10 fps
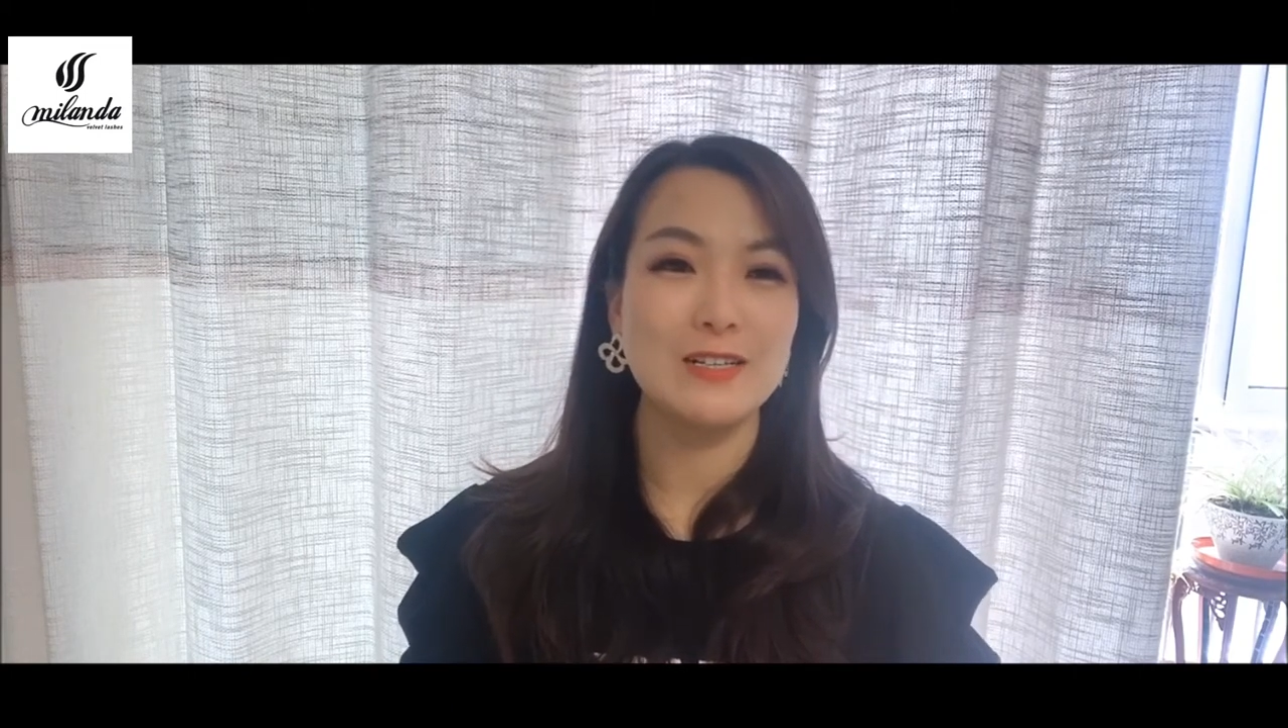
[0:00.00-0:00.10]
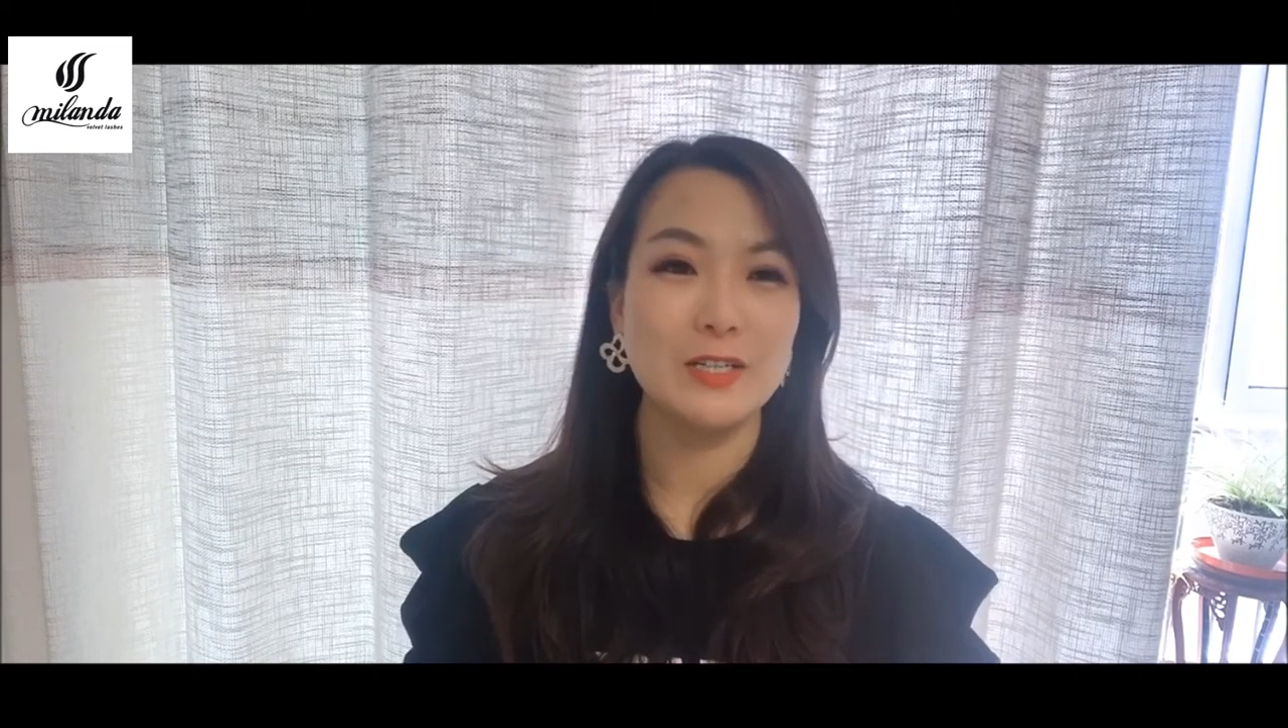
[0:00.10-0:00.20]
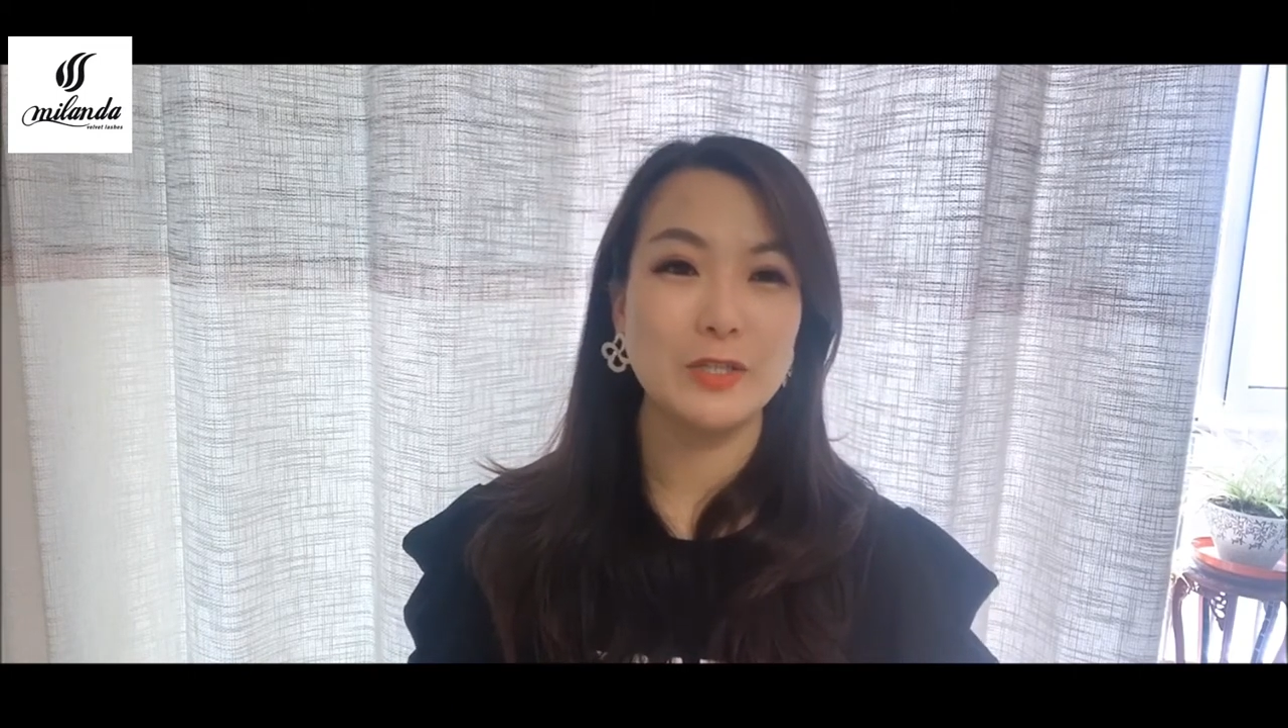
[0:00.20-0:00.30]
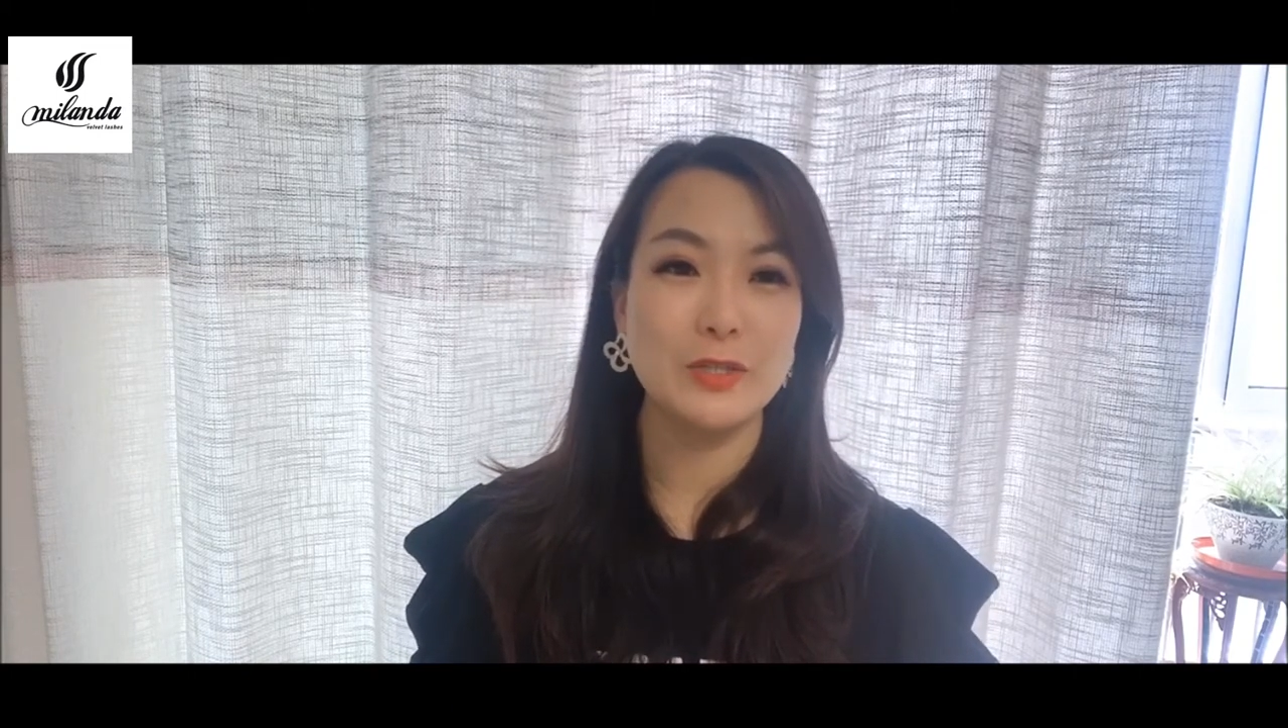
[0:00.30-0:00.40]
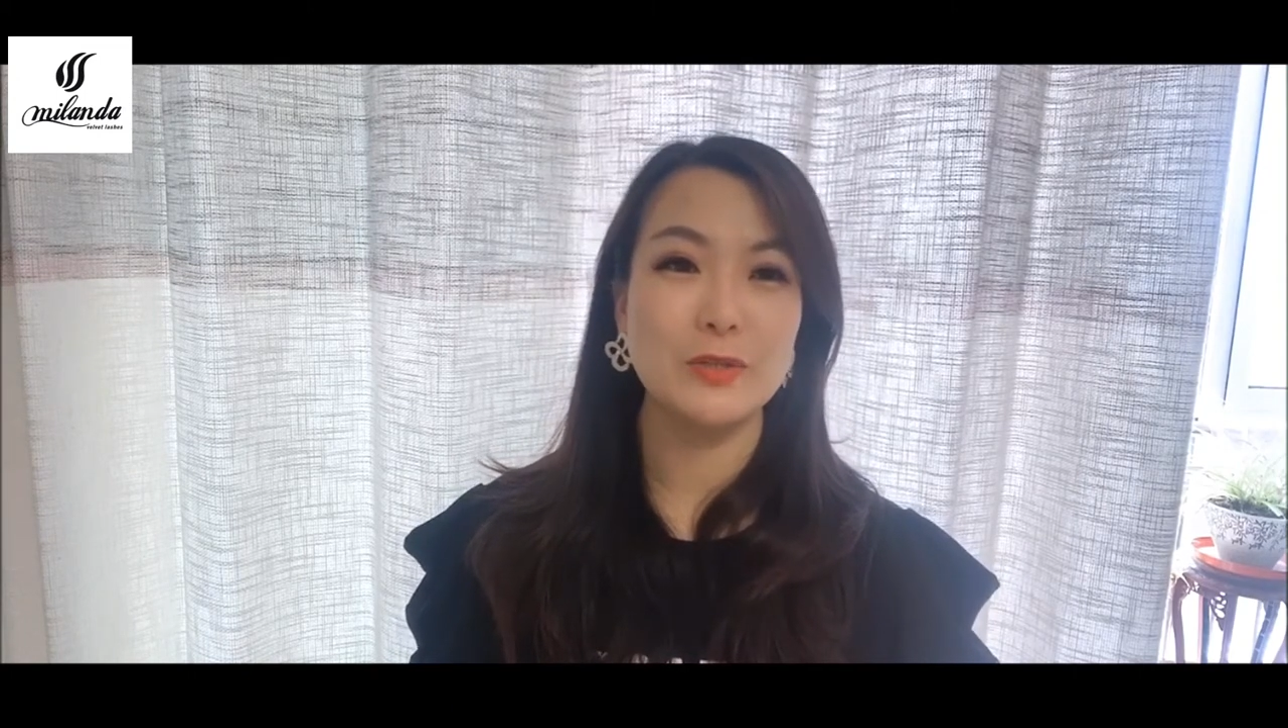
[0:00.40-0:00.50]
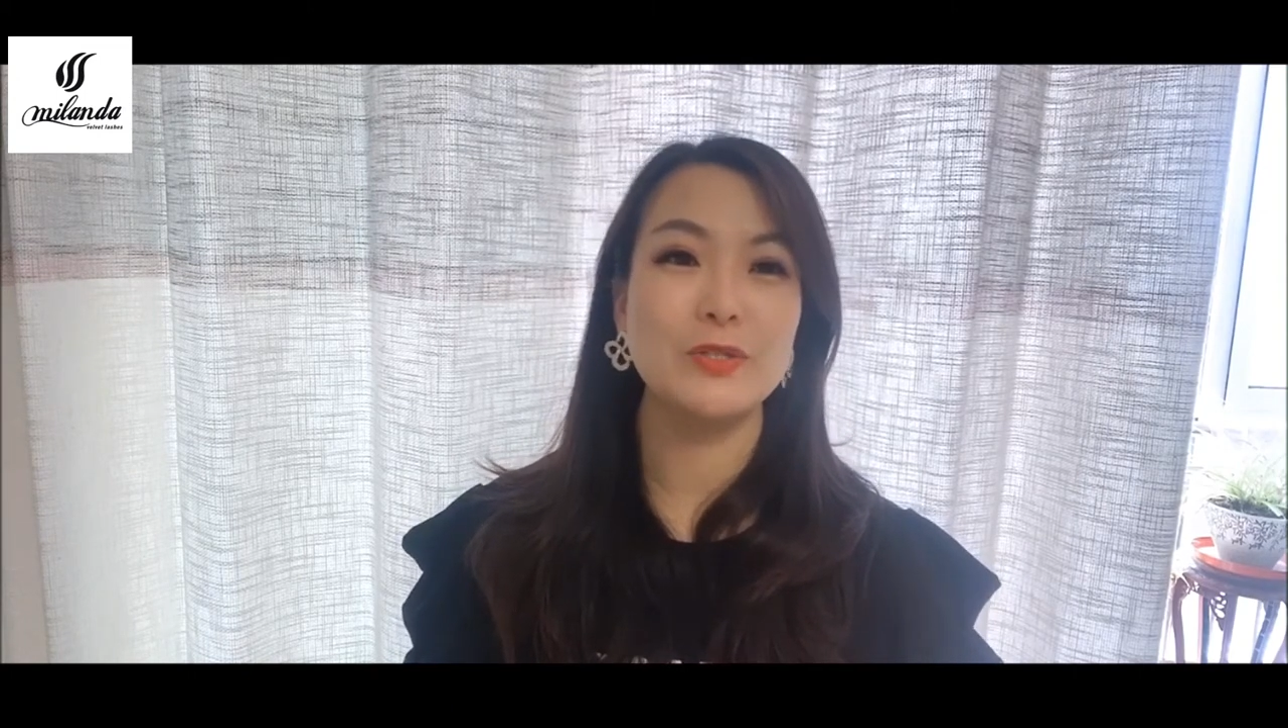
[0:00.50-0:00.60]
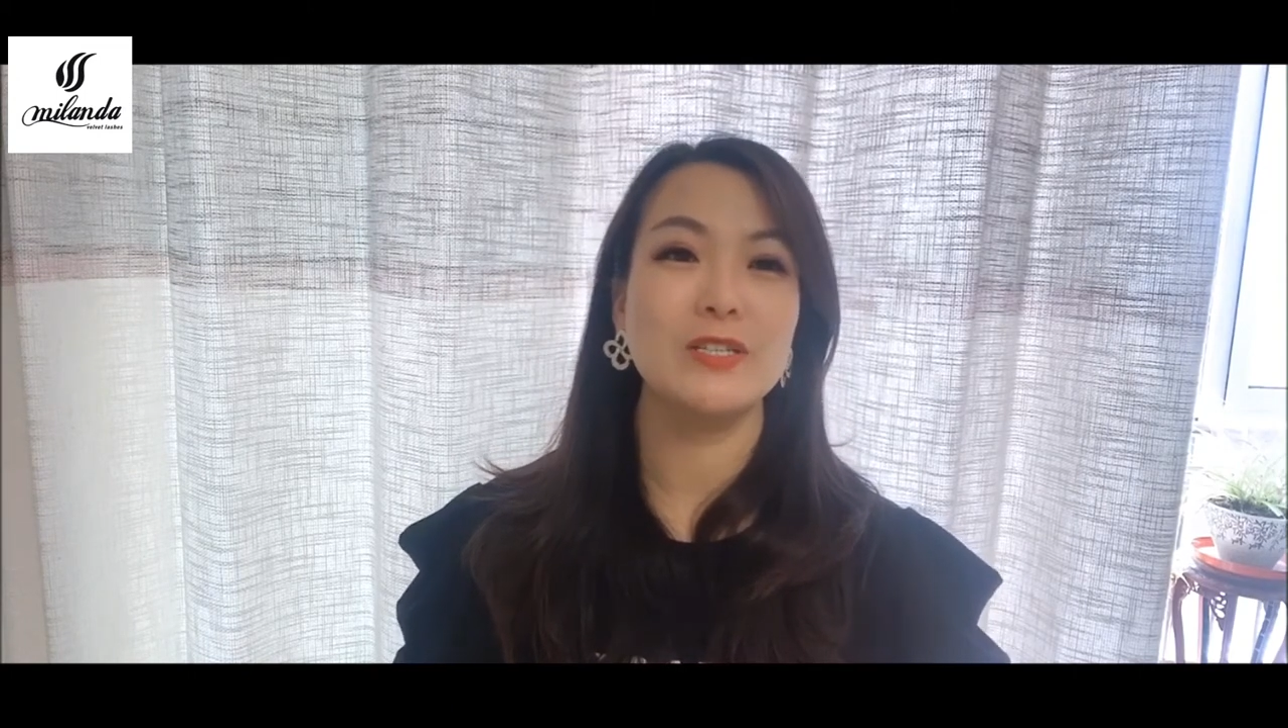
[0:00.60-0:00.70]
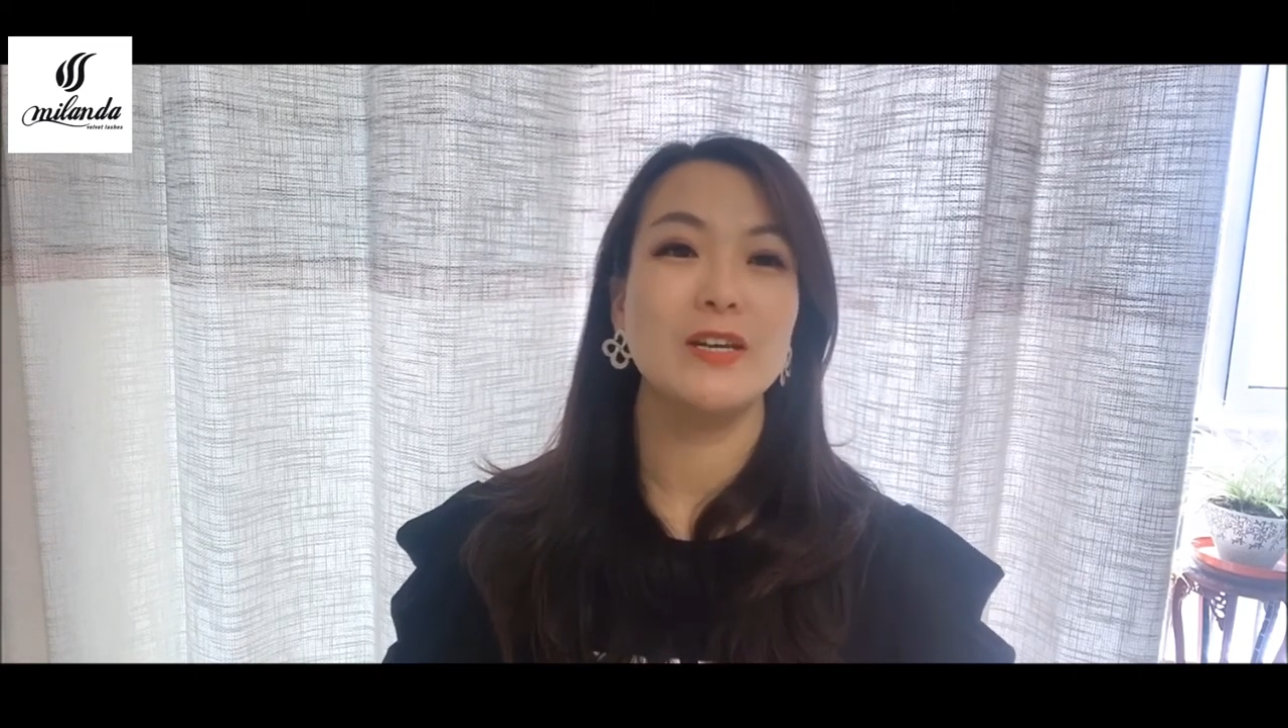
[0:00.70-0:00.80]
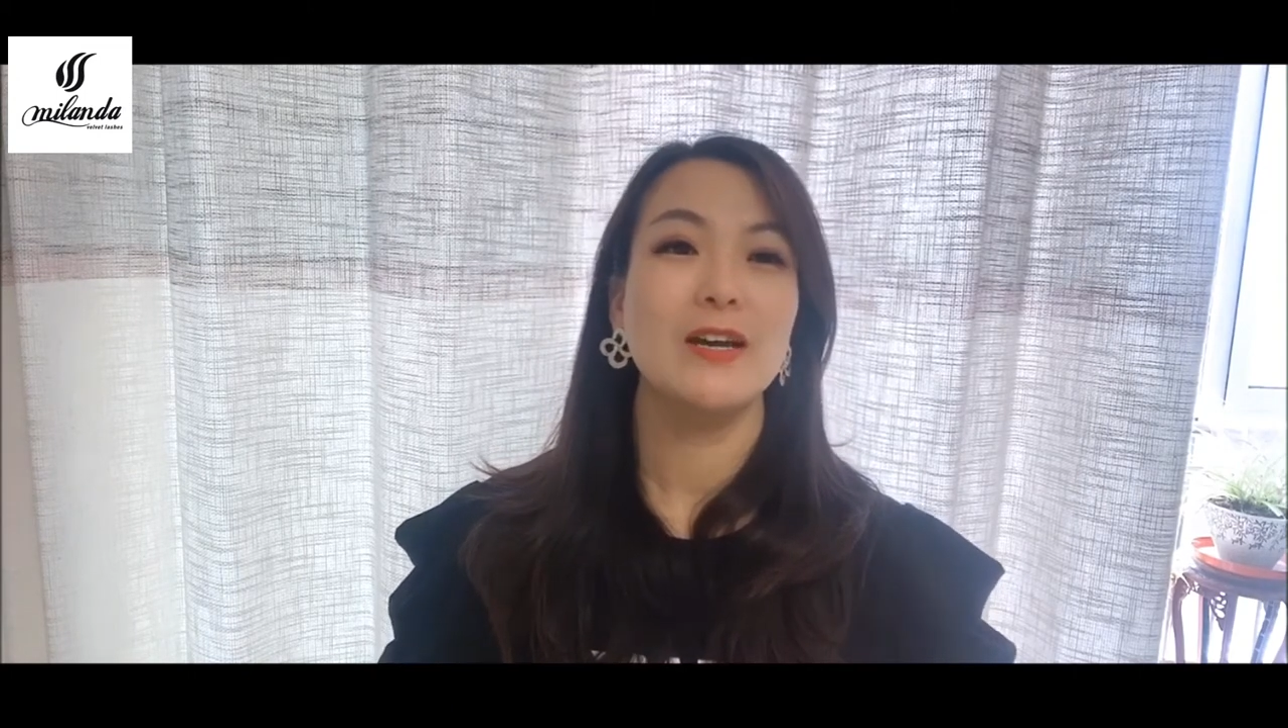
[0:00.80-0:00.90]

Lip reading: a good